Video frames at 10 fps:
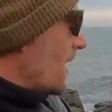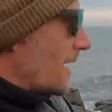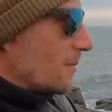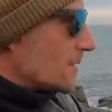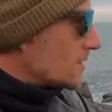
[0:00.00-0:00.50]

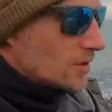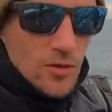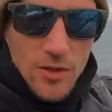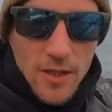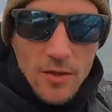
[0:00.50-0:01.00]
It's
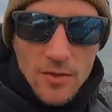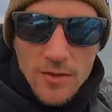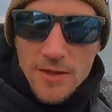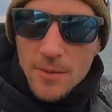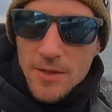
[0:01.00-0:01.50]
usually good in
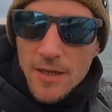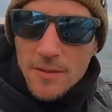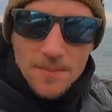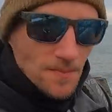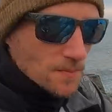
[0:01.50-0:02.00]
the
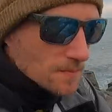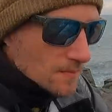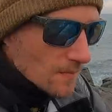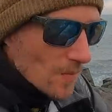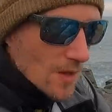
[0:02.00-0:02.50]
summertime.
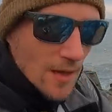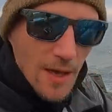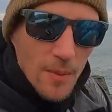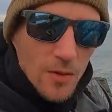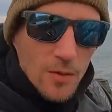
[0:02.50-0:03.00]
You
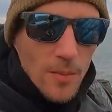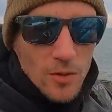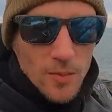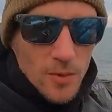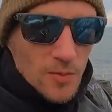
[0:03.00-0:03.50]
get
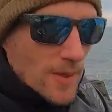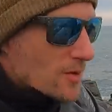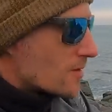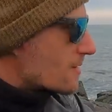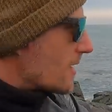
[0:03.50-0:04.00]
multiple
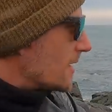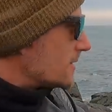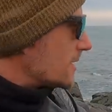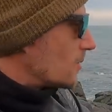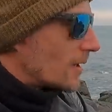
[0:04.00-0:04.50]
species here,
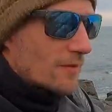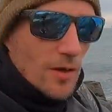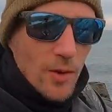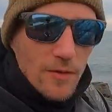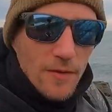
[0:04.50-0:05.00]
so we'll have a
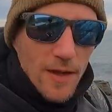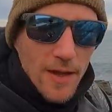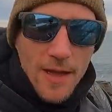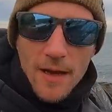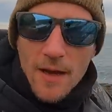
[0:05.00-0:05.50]
quick flick
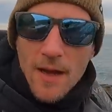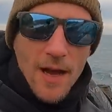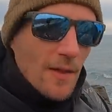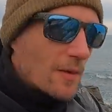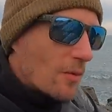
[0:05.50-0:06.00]
here
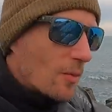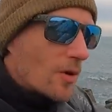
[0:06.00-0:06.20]
and then we'll